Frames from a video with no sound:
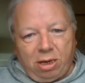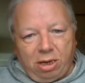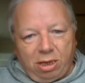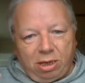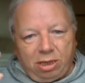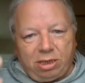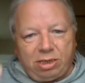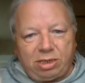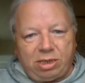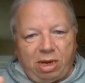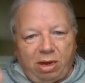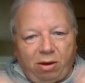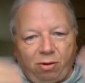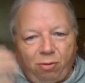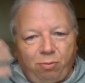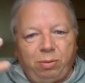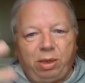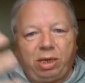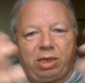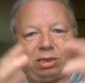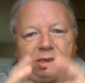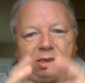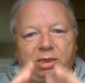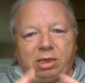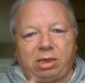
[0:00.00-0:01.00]
his
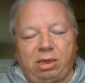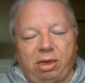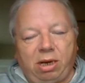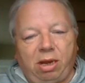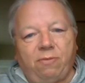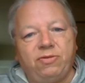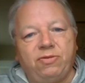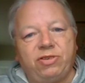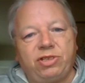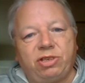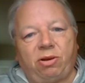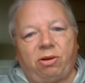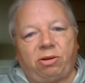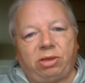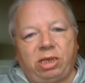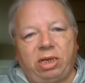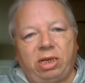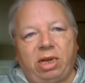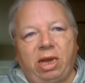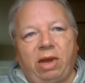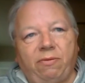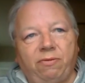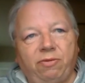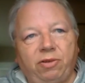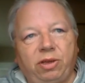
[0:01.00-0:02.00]
helmet and gloves on
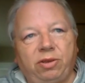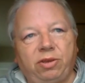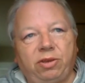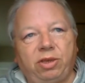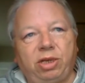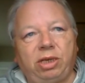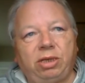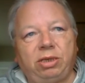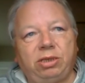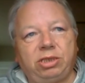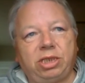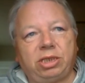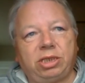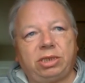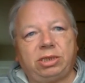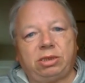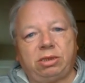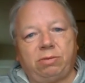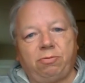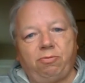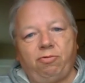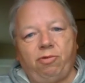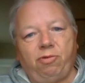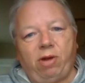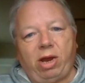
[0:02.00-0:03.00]
and everything, just
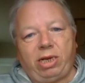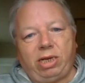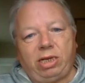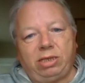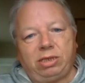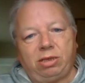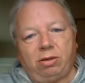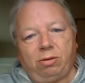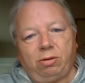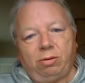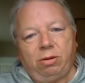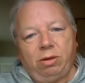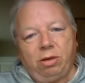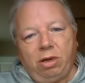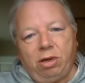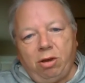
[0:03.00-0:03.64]
ready to